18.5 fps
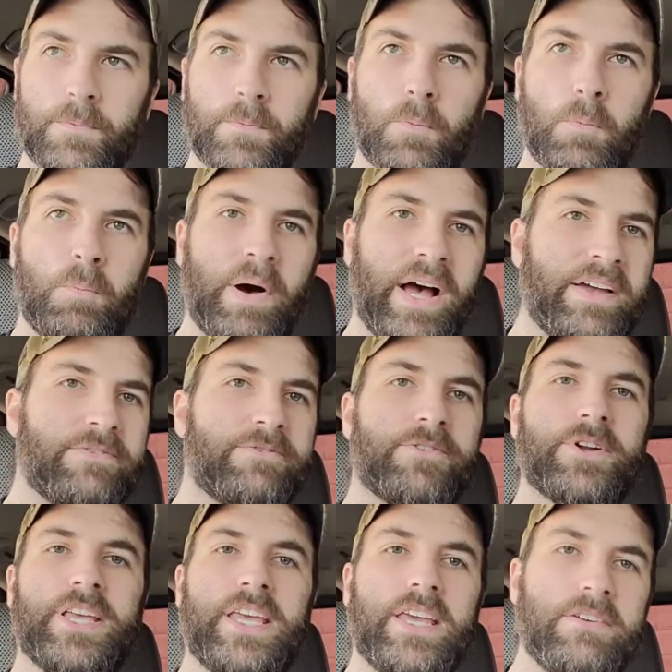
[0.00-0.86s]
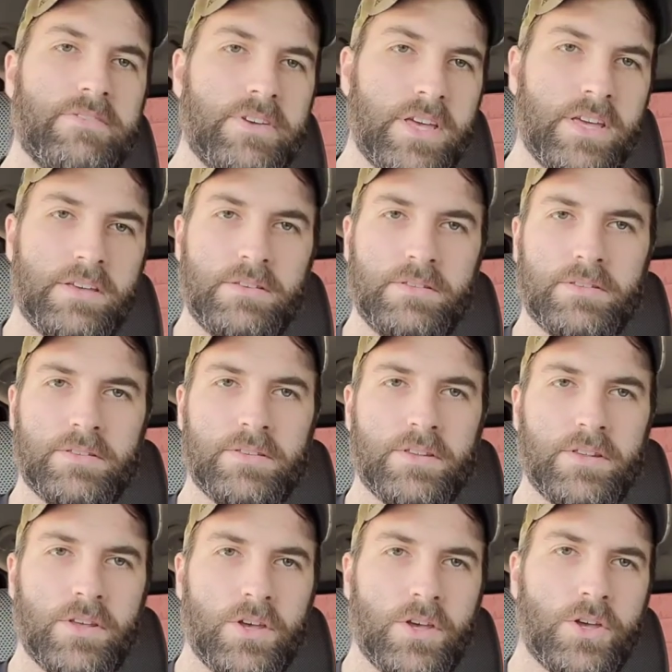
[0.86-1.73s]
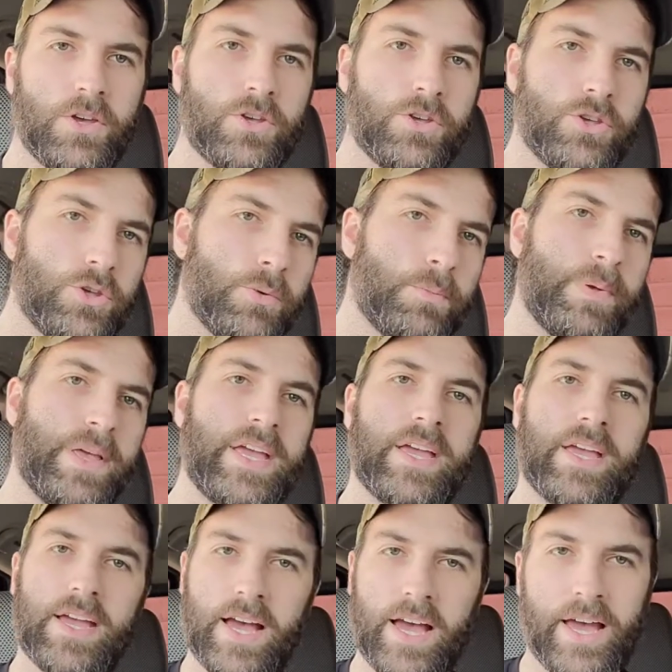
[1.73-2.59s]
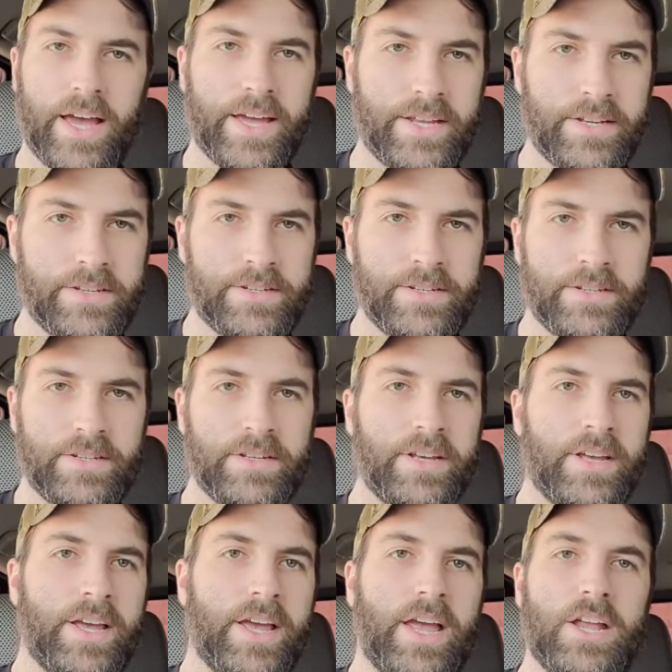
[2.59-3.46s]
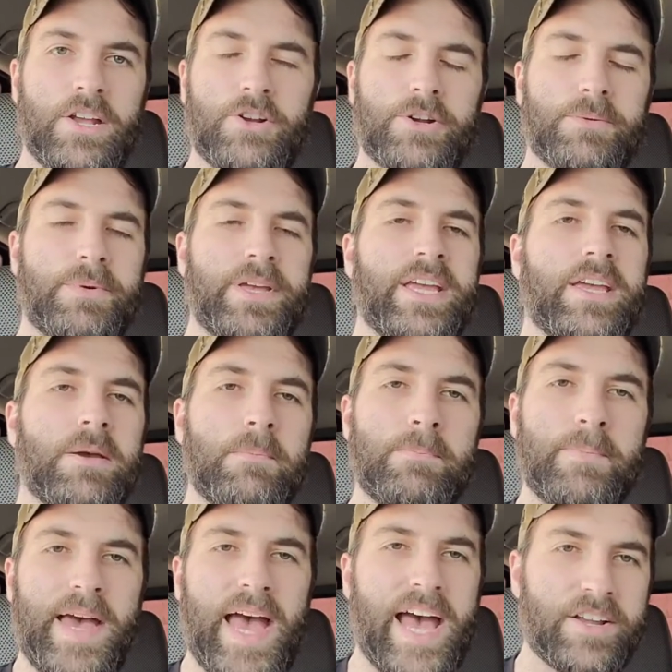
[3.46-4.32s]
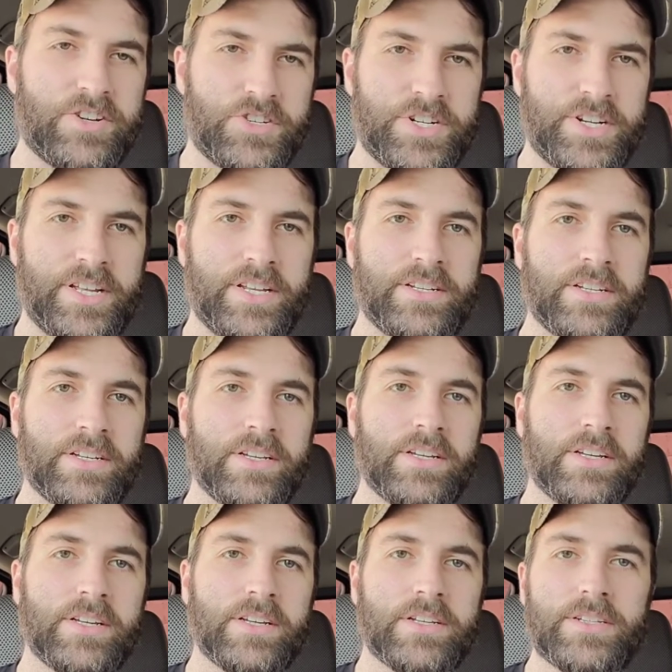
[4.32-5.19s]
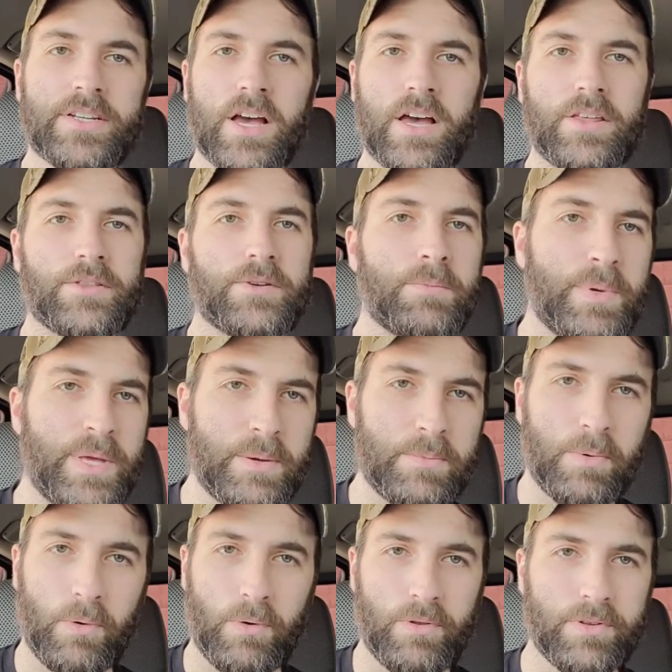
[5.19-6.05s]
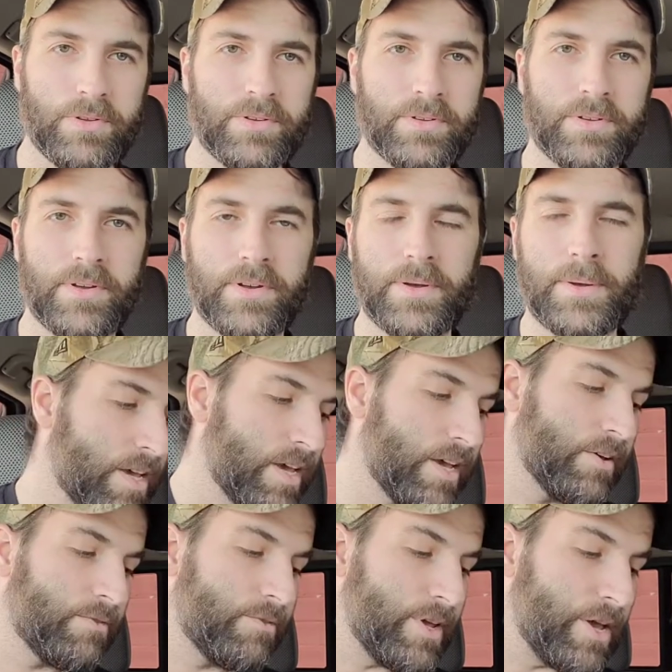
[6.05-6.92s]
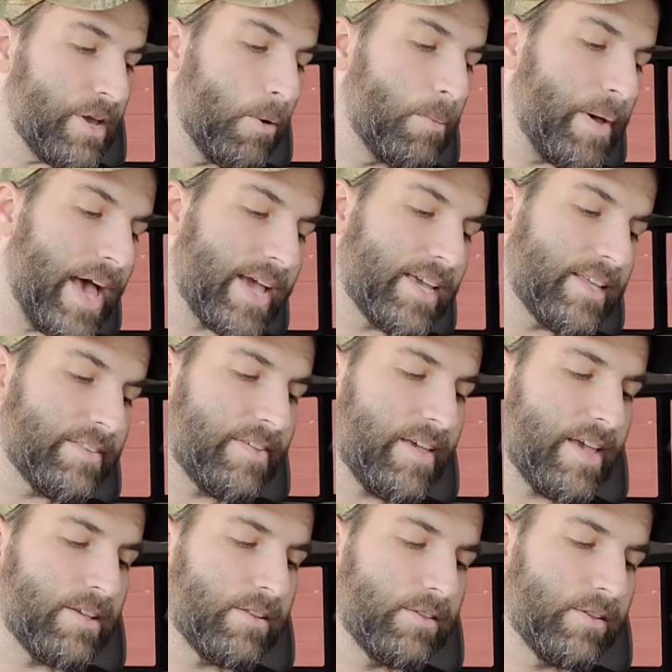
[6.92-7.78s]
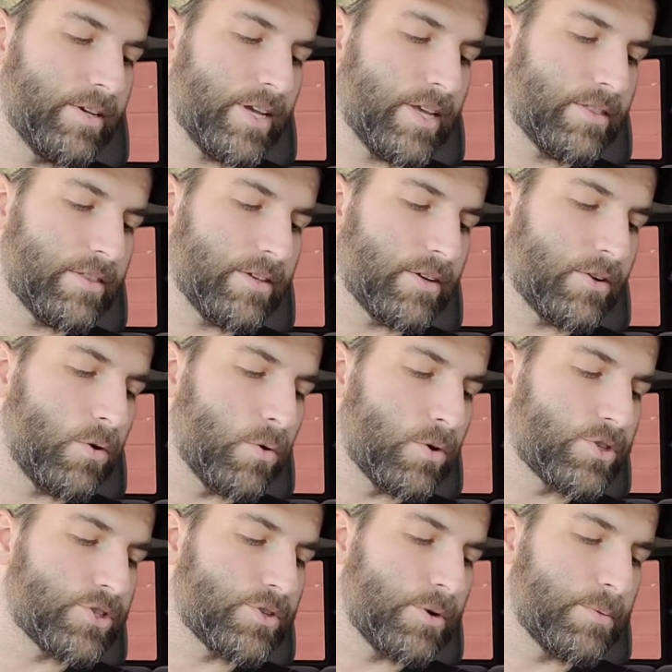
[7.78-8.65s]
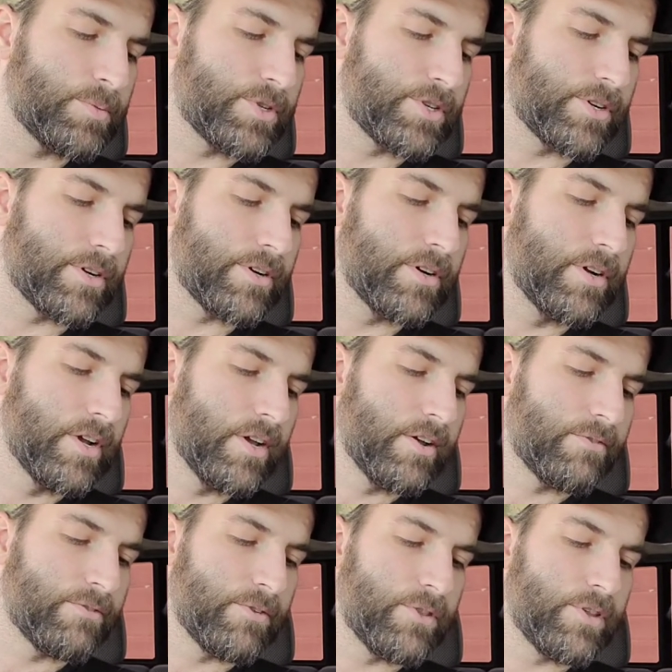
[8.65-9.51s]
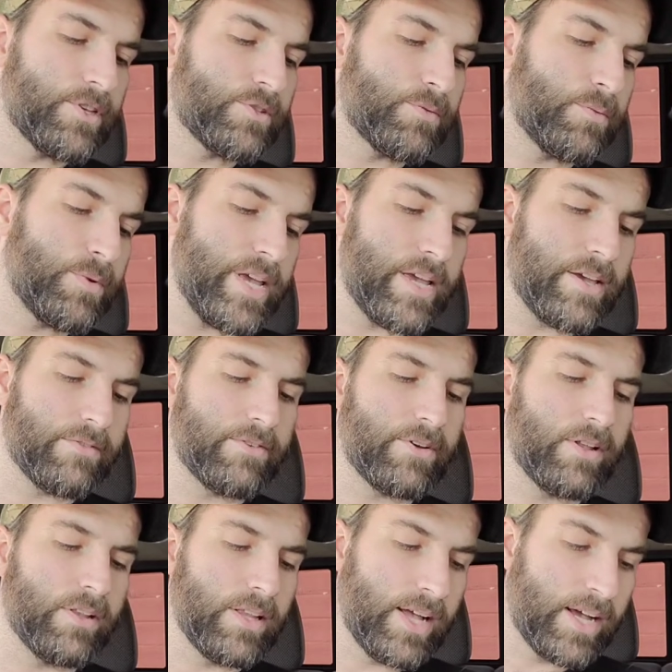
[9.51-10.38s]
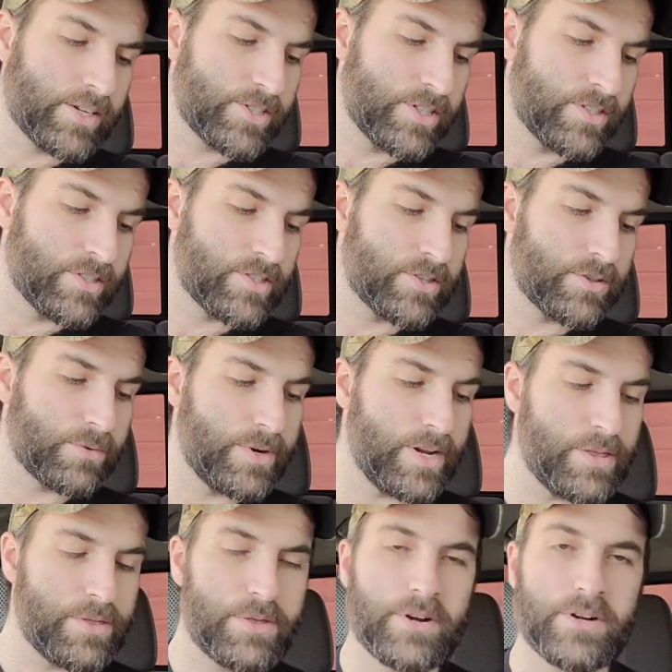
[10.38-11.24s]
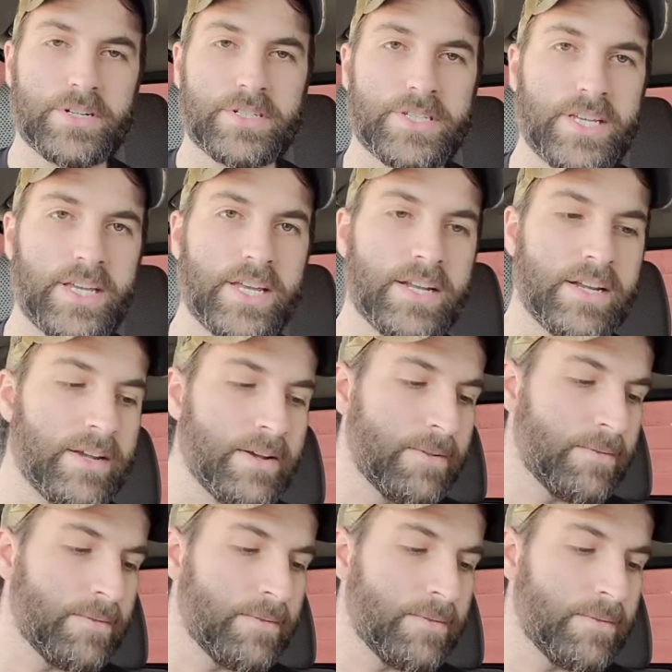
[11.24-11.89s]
by forgiving, you're being kind and you're being compassionate to other people. If we go back and take a look at the core scripture for this week of Colossians 3:13,